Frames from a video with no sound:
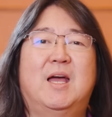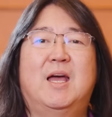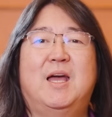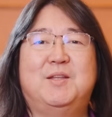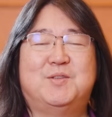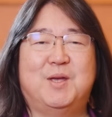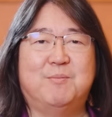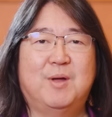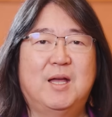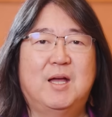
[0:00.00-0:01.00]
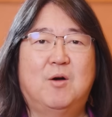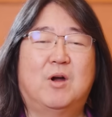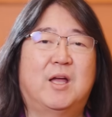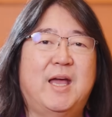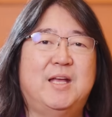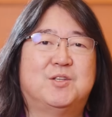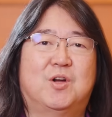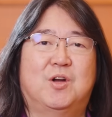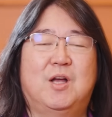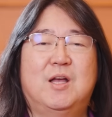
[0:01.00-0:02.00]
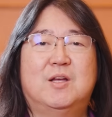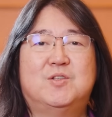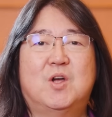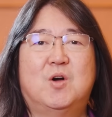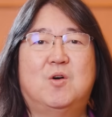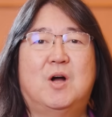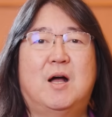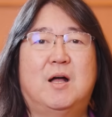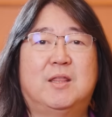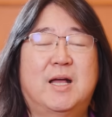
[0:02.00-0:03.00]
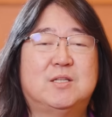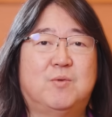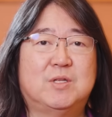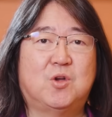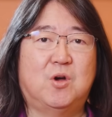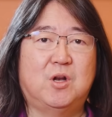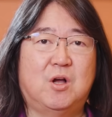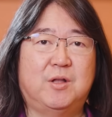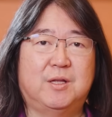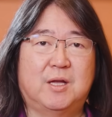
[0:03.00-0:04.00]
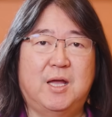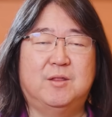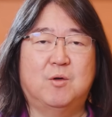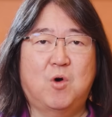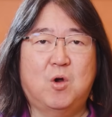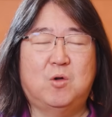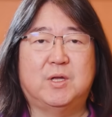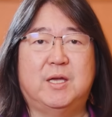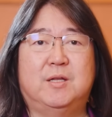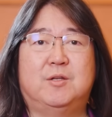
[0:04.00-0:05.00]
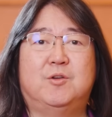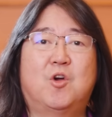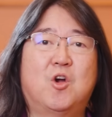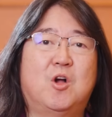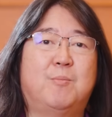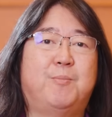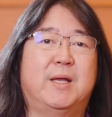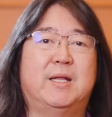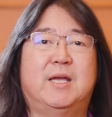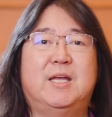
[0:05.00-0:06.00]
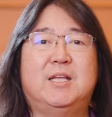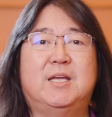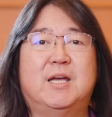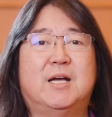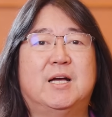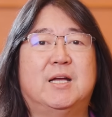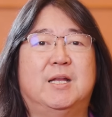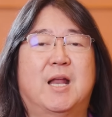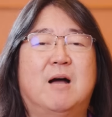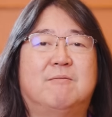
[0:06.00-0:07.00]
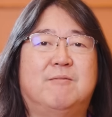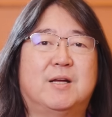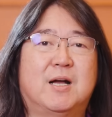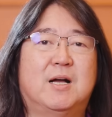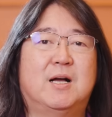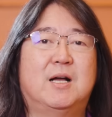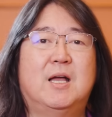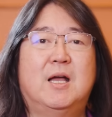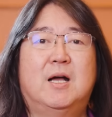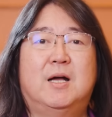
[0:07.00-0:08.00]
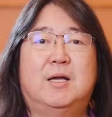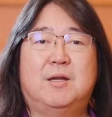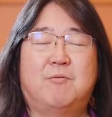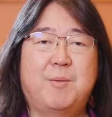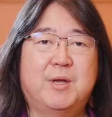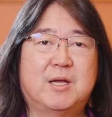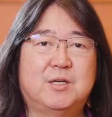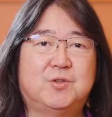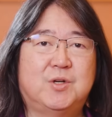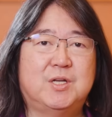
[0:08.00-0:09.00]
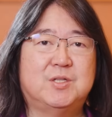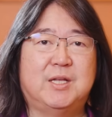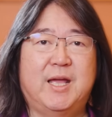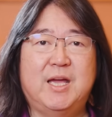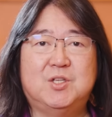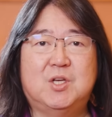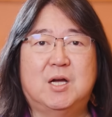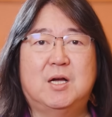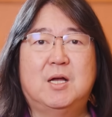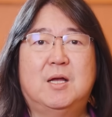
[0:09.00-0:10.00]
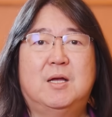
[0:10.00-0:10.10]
hates him or hates her. So that's what's going on in the world, in Europe, in India, in Africa, in Arabic countries, in Asia.